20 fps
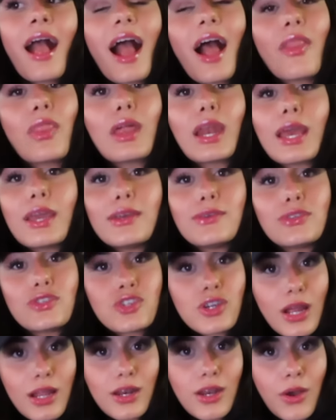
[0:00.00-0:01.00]
and then I use
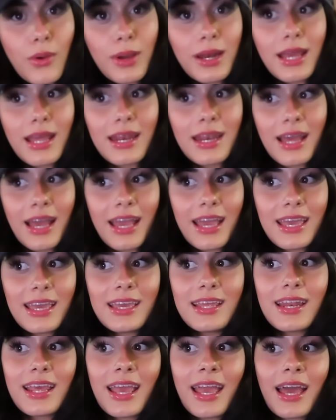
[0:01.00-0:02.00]
tretinoin at
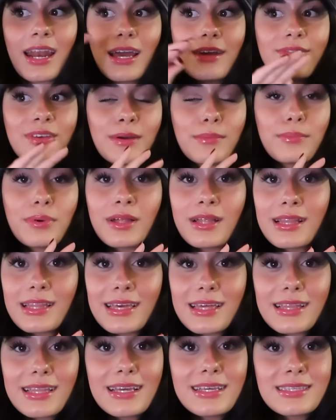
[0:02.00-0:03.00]
night, and I've
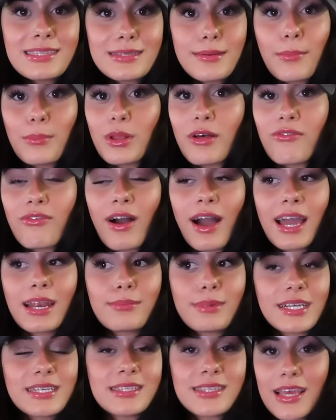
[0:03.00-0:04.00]
completely
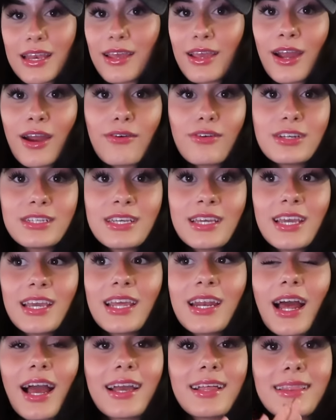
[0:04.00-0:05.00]
simplified my skincare
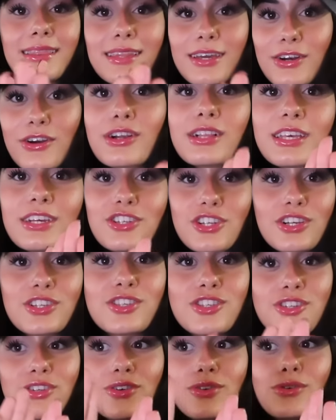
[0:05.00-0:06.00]
routine. I literally
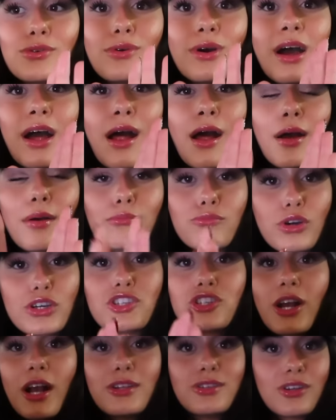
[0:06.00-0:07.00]
just do
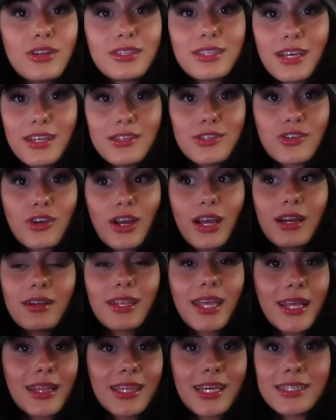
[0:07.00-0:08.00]
moisturizer and sunscreen,
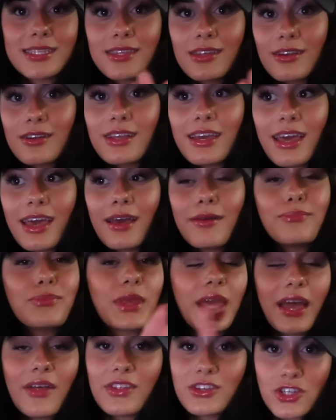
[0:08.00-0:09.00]
like that's literally it,
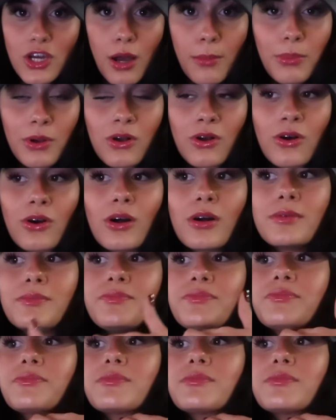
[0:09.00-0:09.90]
and the topical.